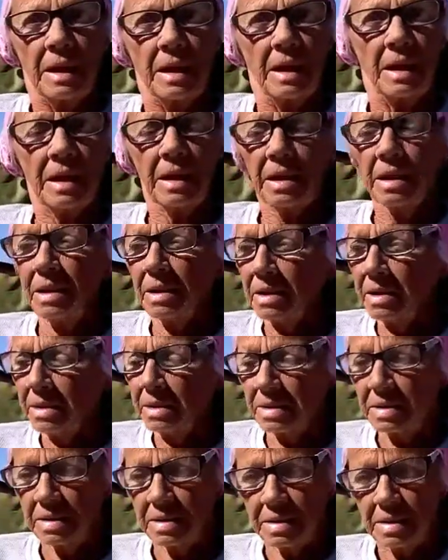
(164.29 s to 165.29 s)

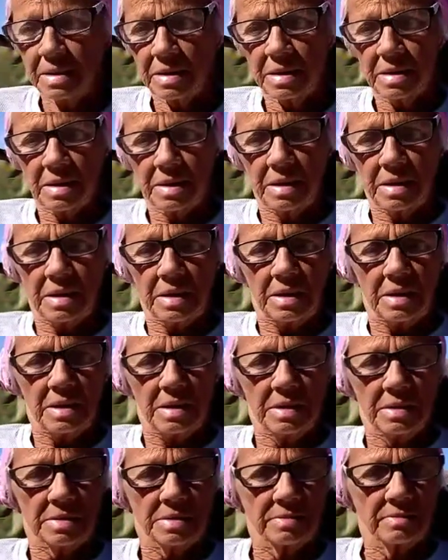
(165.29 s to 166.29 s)

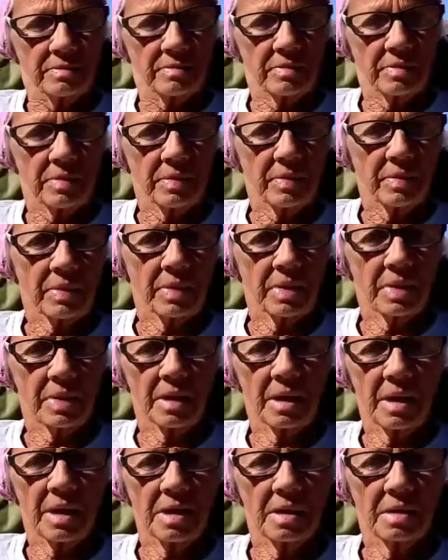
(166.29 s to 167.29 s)

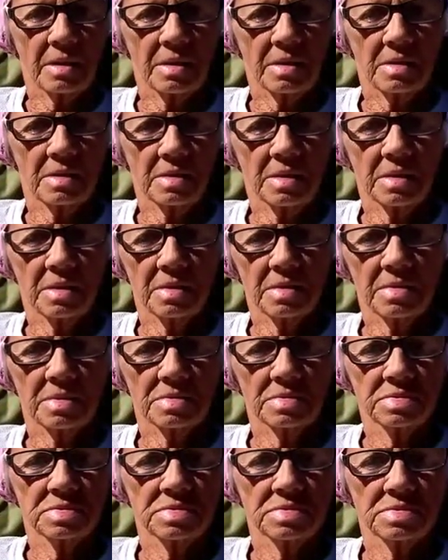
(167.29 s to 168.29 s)

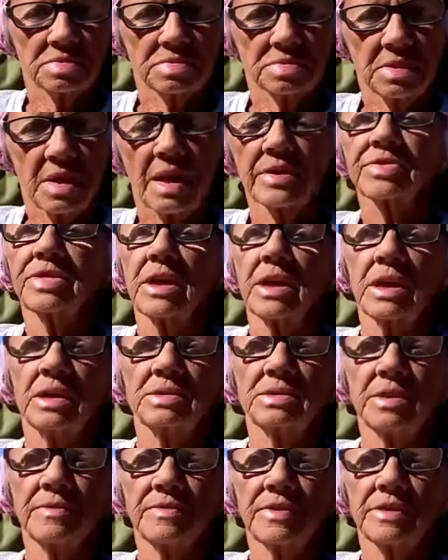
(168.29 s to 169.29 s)
At the
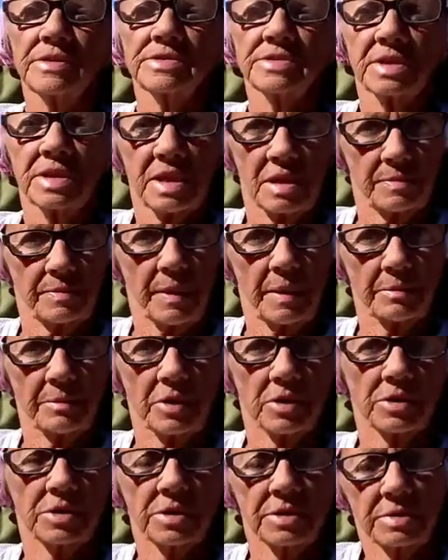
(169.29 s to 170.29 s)
end of this clip, I'm
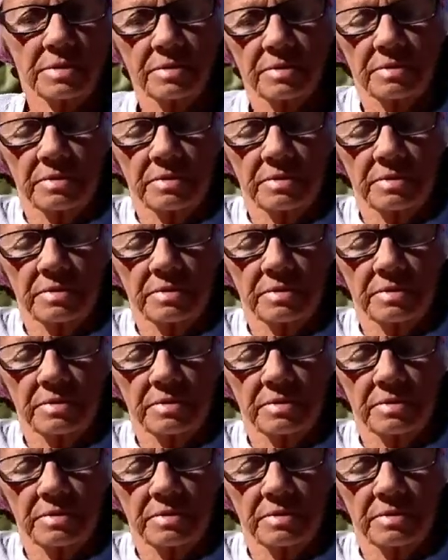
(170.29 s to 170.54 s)
going to